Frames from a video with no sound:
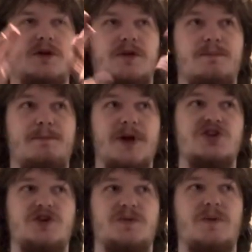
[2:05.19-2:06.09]
as
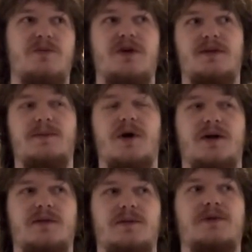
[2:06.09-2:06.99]
much memory as
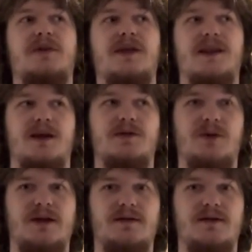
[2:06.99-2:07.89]
possible so nothing is
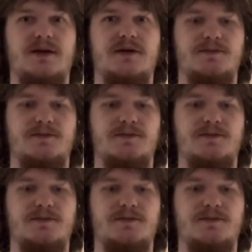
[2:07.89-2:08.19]
wasted.